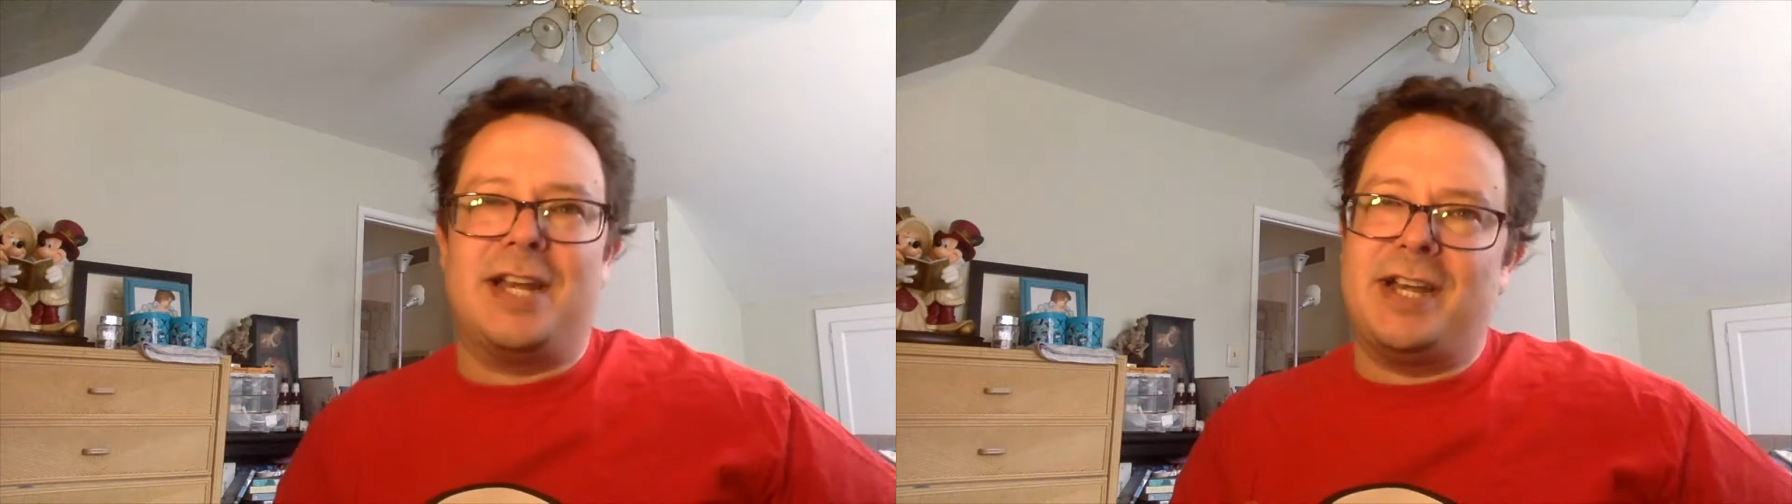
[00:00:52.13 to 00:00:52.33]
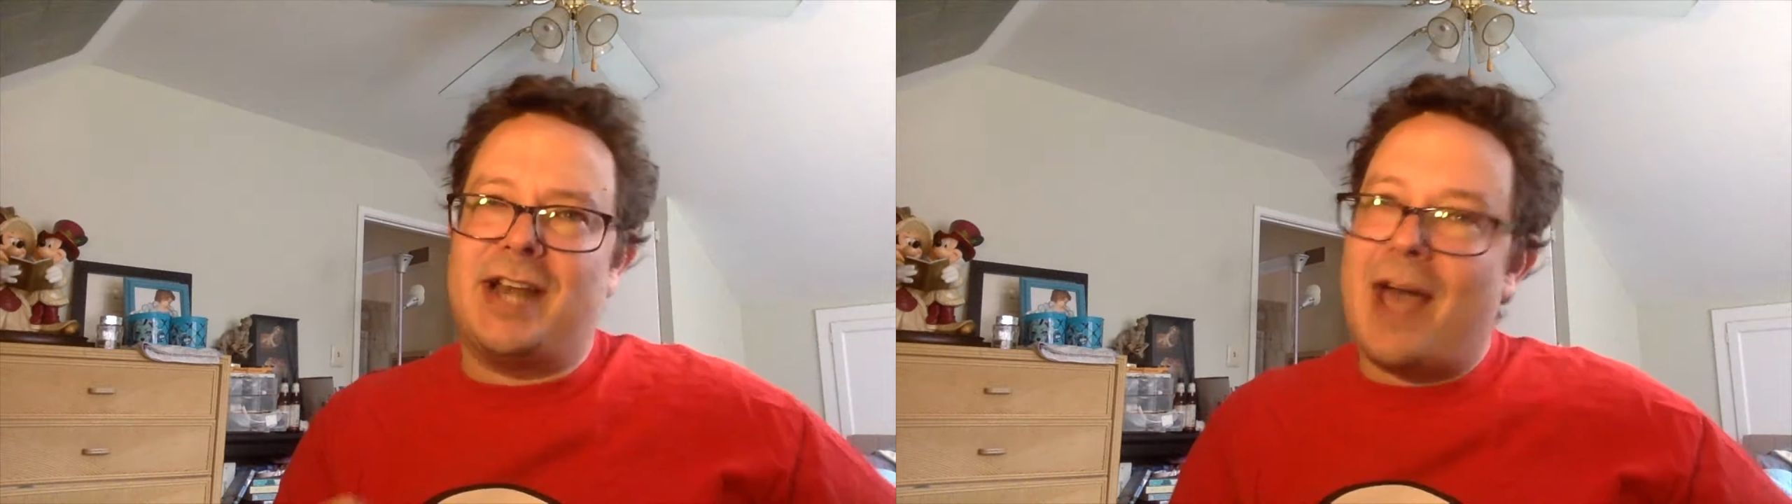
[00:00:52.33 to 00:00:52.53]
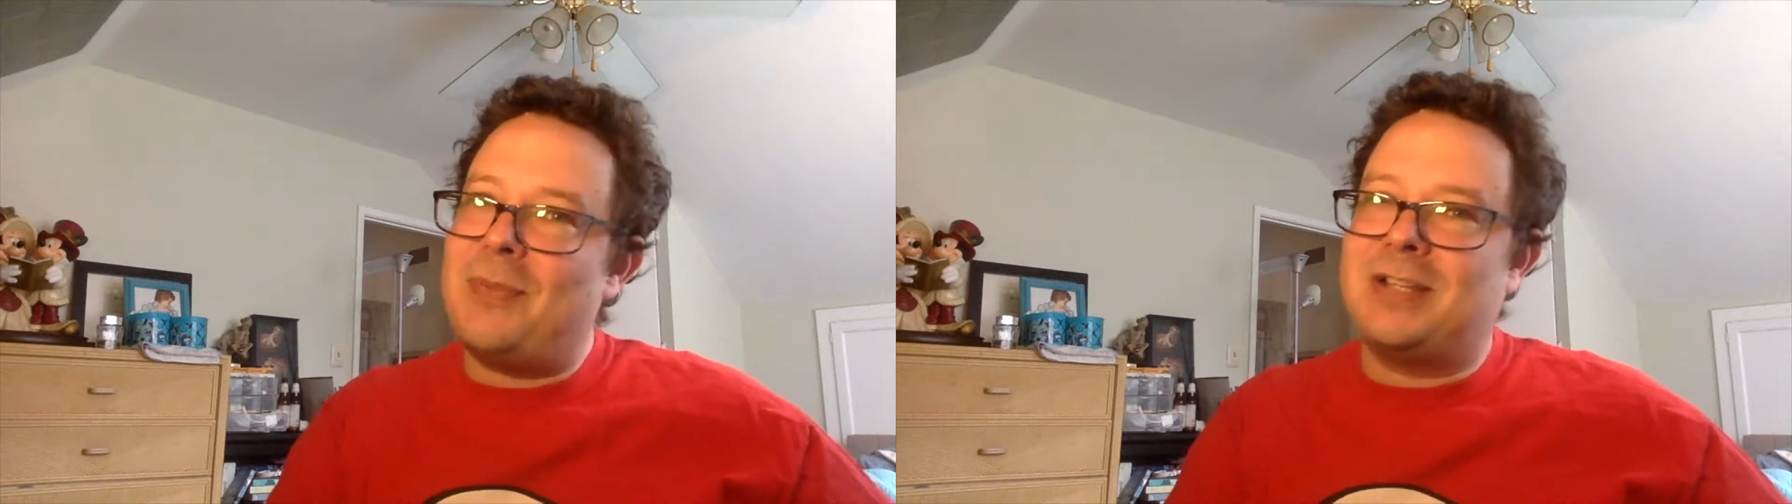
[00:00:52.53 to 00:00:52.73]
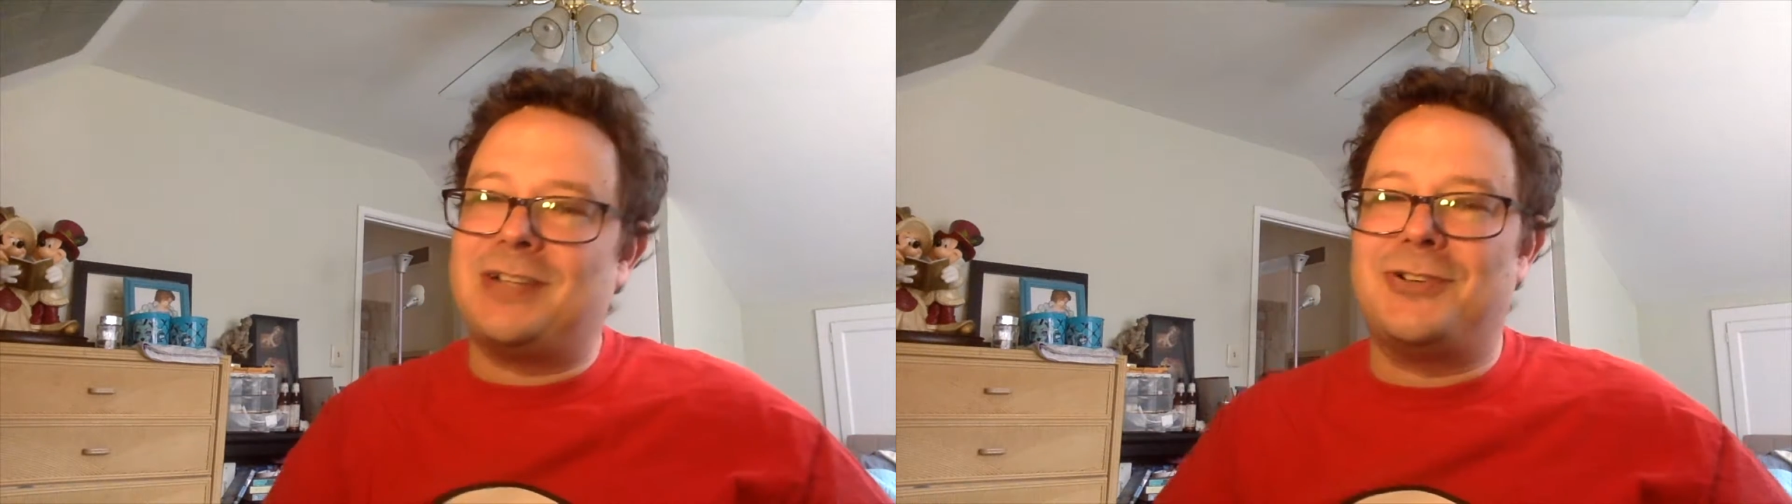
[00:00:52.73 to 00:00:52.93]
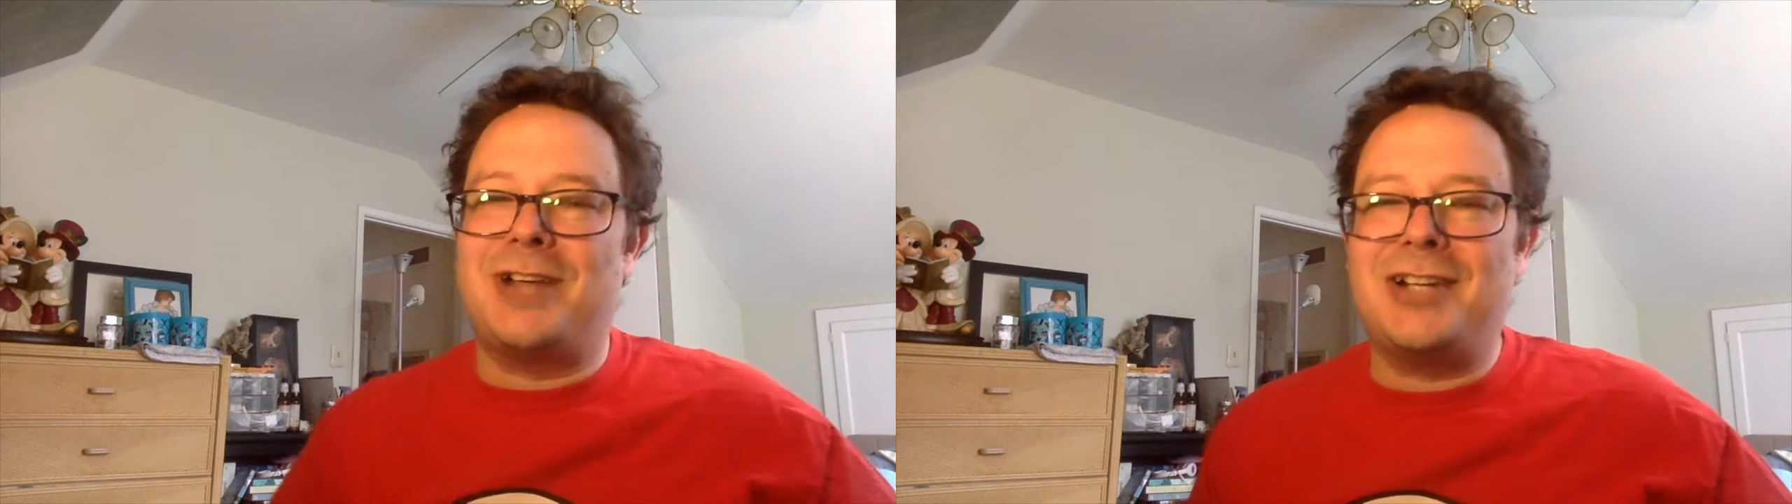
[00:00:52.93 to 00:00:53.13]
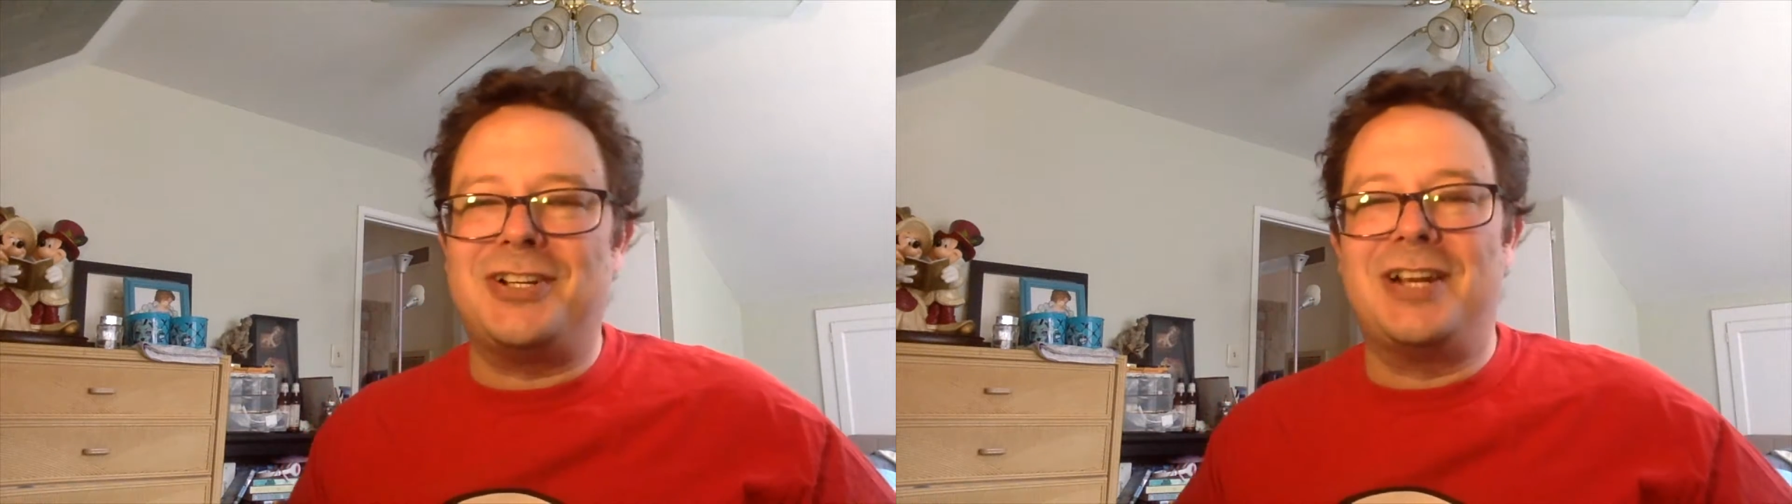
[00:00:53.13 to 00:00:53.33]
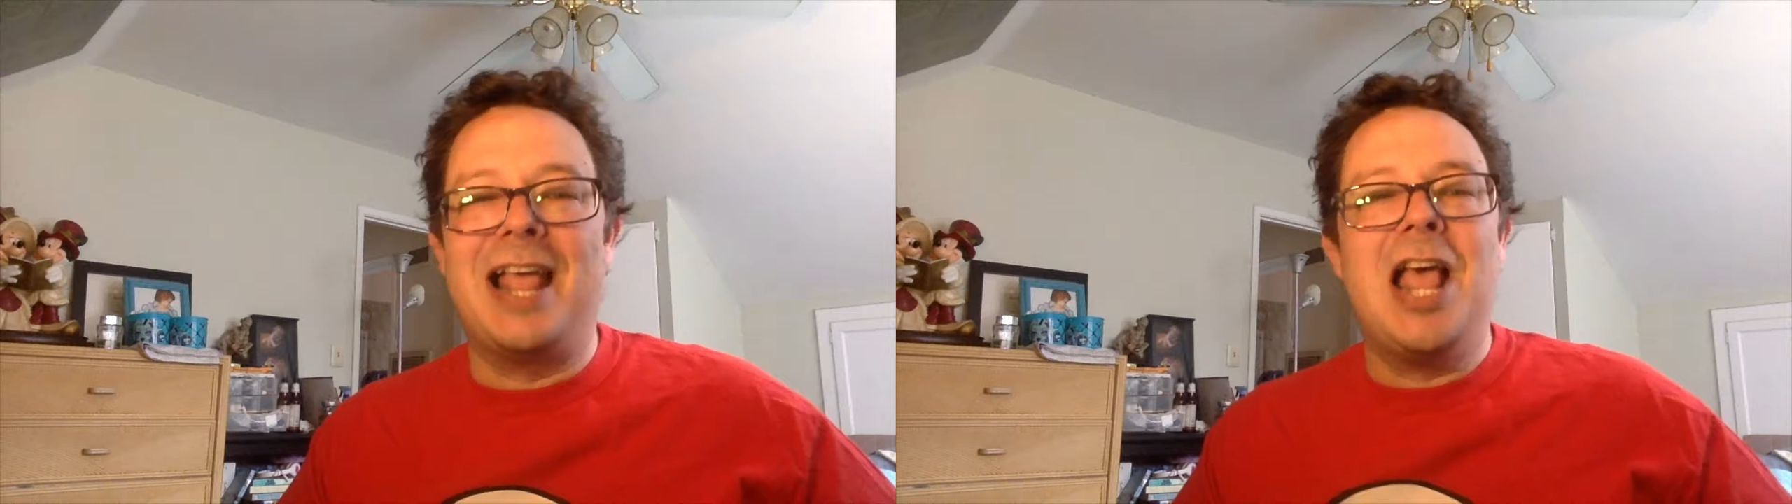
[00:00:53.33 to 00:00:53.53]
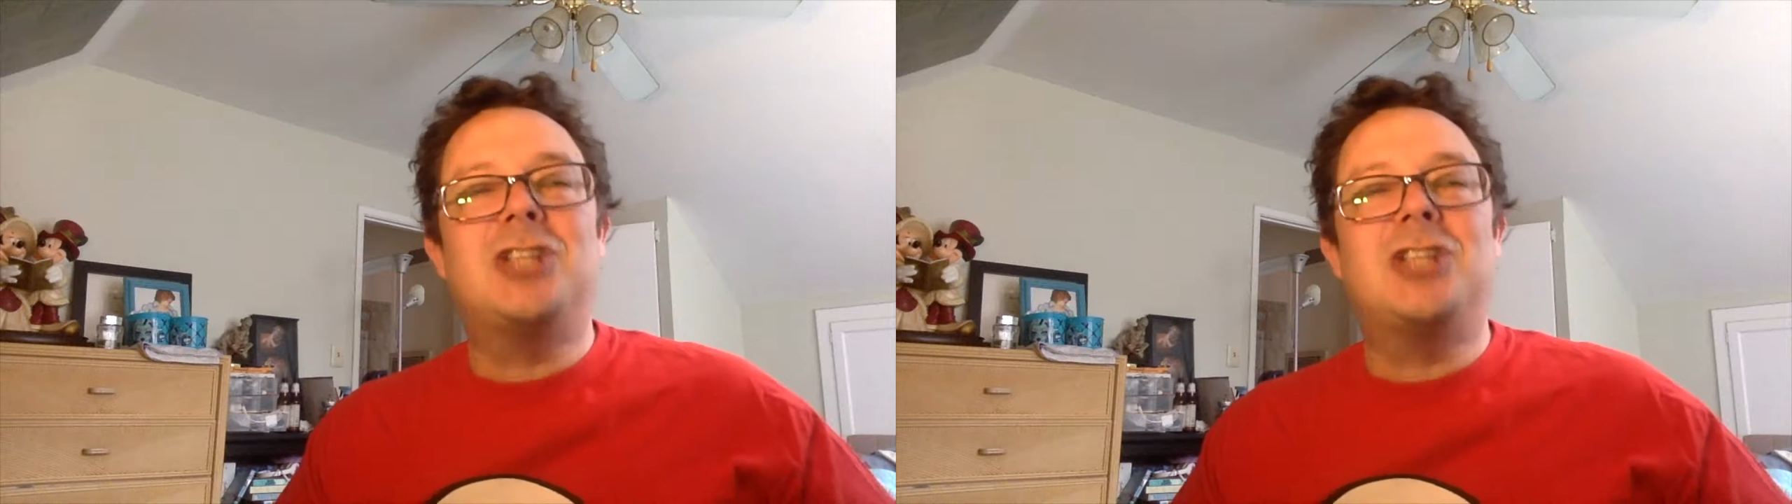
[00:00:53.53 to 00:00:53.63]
and not this introduction,